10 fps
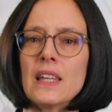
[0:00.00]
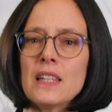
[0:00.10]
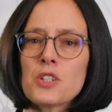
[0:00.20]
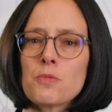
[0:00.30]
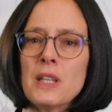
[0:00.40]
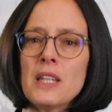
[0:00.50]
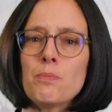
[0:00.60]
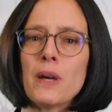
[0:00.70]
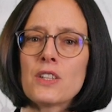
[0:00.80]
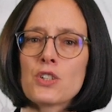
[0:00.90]
Each mini
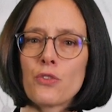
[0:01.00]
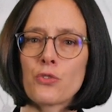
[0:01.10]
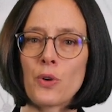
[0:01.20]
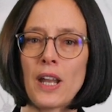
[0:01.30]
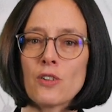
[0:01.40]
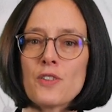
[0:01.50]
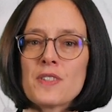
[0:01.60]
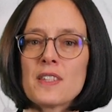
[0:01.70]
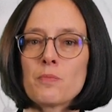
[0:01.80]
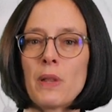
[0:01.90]
batch of granules
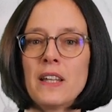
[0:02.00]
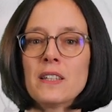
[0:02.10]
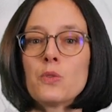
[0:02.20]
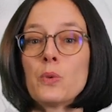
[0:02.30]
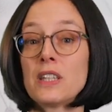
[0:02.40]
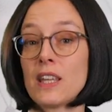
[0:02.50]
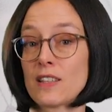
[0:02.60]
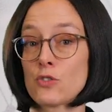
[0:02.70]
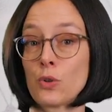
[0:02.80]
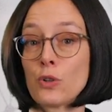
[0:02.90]
is blended with the
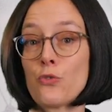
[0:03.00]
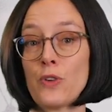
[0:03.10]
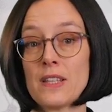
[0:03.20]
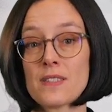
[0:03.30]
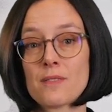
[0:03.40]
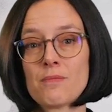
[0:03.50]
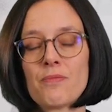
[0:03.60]
external phase.